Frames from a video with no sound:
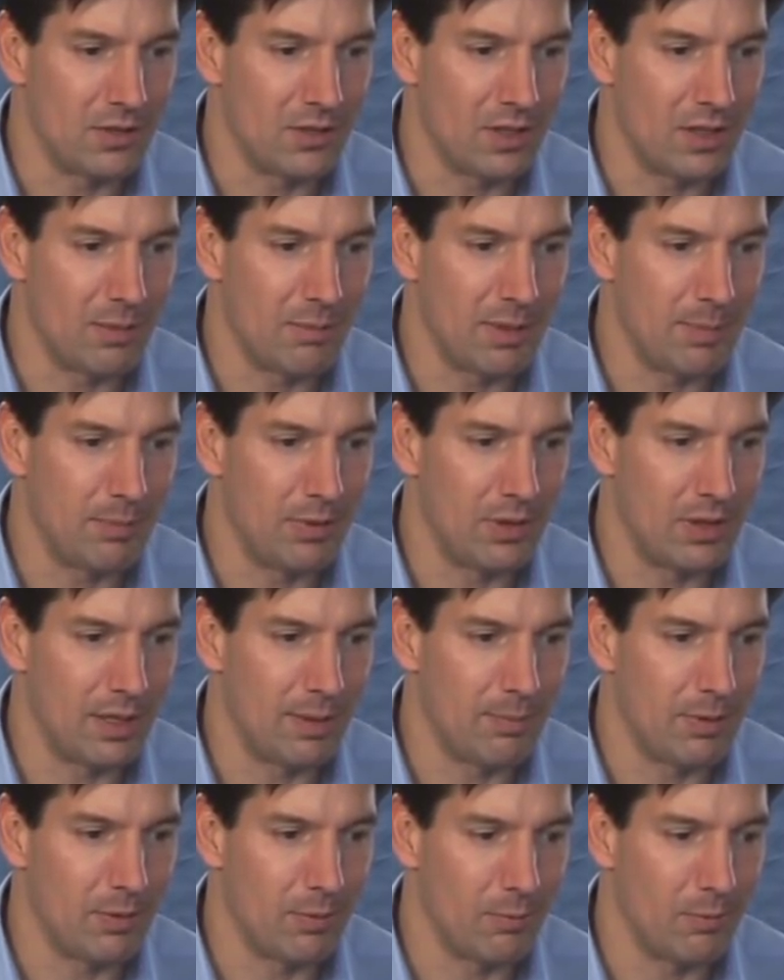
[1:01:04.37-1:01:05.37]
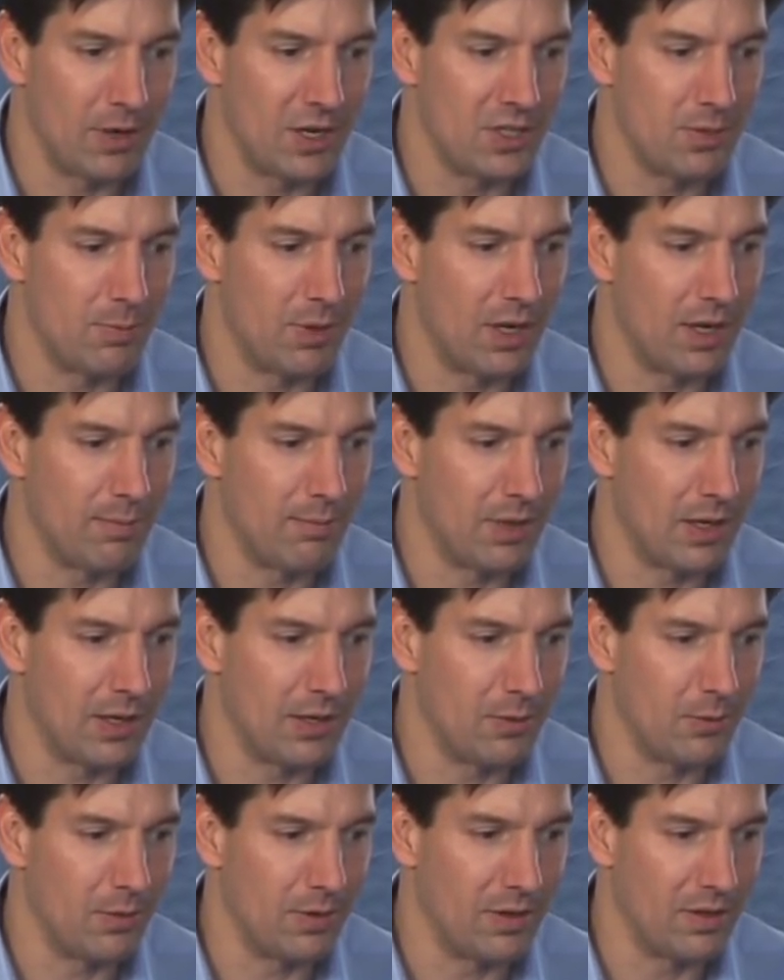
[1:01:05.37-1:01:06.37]
So let me pull up Regmon by
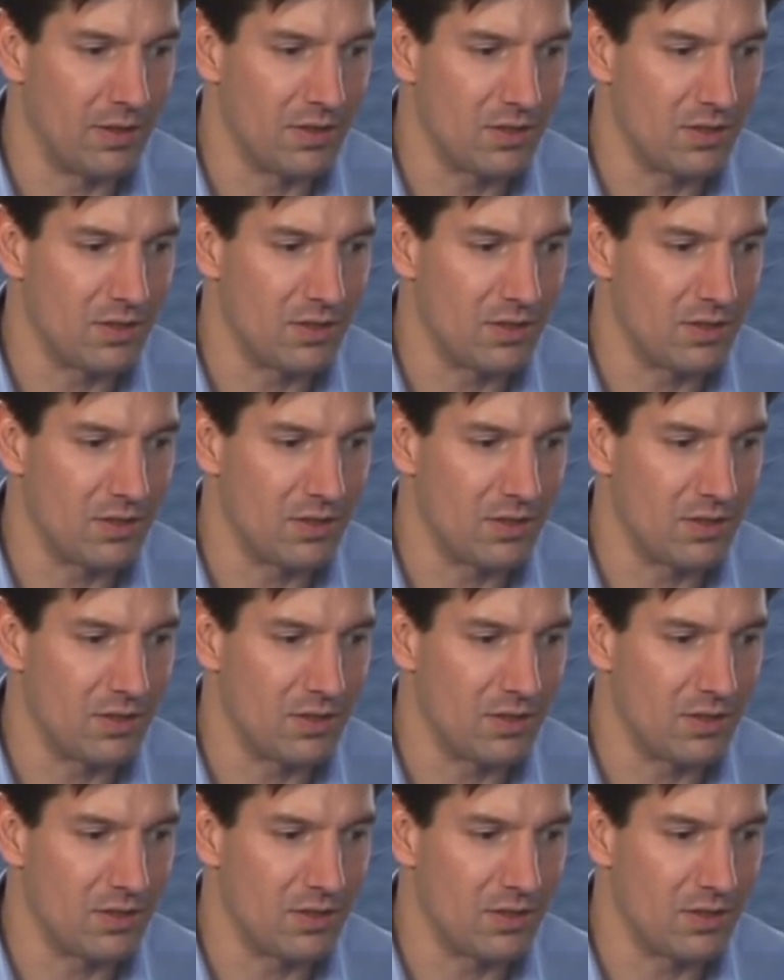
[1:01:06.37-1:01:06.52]
going to the